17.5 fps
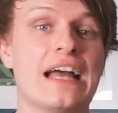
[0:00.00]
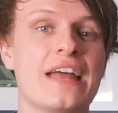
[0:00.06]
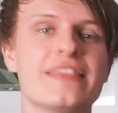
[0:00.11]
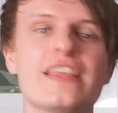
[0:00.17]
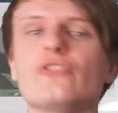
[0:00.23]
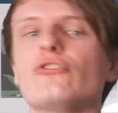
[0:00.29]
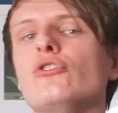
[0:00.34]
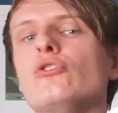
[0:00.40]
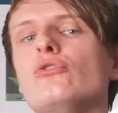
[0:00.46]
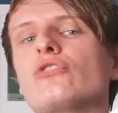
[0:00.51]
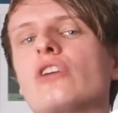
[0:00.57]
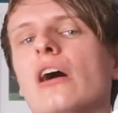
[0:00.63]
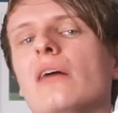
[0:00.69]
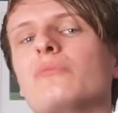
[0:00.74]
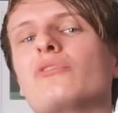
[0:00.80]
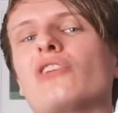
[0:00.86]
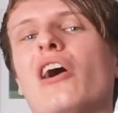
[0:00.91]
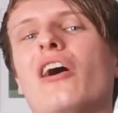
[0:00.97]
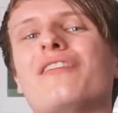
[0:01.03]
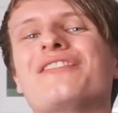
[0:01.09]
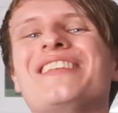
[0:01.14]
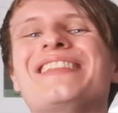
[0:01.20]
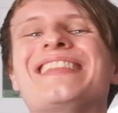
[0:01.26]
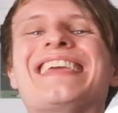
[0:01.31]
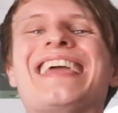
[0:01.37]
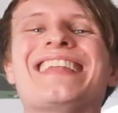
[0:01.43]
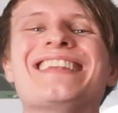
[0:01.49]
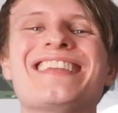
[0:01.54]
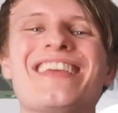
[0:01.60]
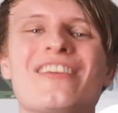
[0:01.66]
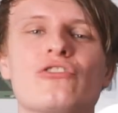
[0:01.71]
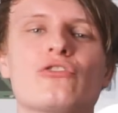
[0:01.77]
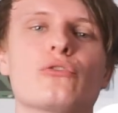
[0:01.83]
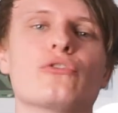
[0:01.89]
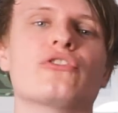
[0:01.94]
This news comes after the
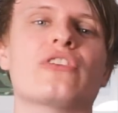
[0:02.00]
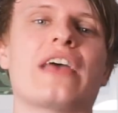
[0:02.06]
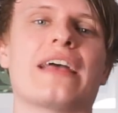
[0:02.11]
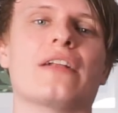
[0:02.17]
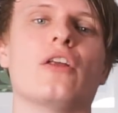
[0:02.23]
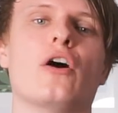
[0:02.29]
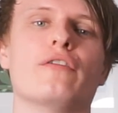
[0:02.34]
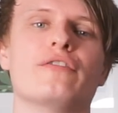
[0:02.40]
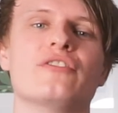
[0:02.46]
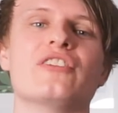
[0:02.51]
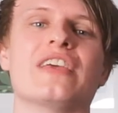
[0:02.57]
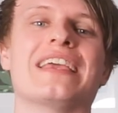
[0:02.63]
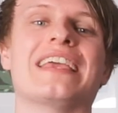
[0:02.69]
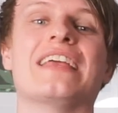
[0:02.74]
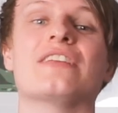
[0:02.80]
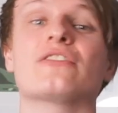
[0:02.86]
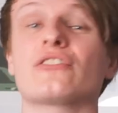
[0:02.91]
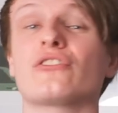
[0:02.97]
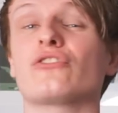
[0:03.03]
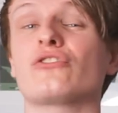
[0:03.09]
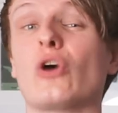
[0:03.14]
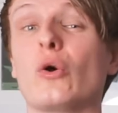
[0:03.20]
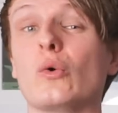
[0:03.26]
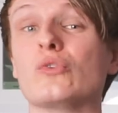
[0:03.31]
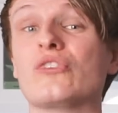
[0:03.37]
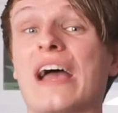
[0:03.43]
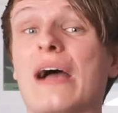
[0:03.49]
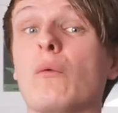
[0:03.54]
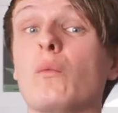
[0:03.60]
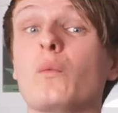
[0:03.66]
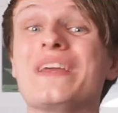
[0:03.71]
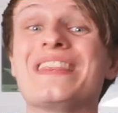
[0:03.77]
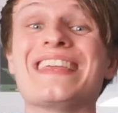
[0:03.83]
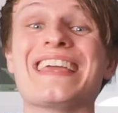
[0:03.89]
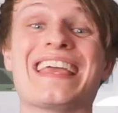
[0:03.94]
initial sale of tickets sold out
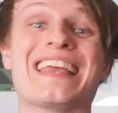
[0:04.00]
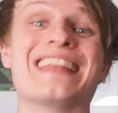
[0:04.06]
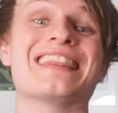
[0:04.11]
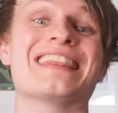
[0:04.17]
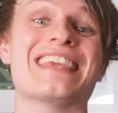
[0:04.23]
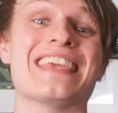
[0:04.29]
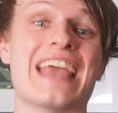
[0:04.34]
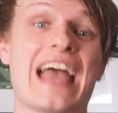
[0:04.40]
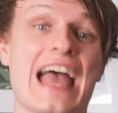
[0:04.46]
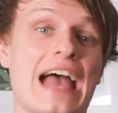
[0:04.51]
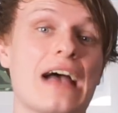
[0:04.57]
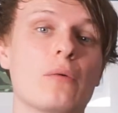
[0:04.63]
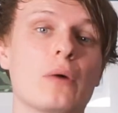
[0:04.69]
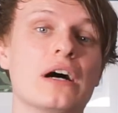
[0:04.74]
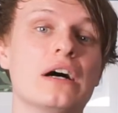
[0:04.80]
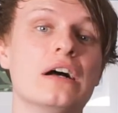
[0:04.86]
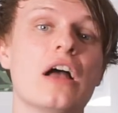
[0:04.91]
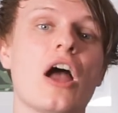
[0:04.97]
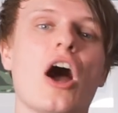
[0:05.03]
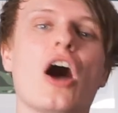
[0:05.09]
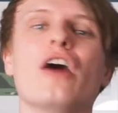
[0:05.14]
within the hour,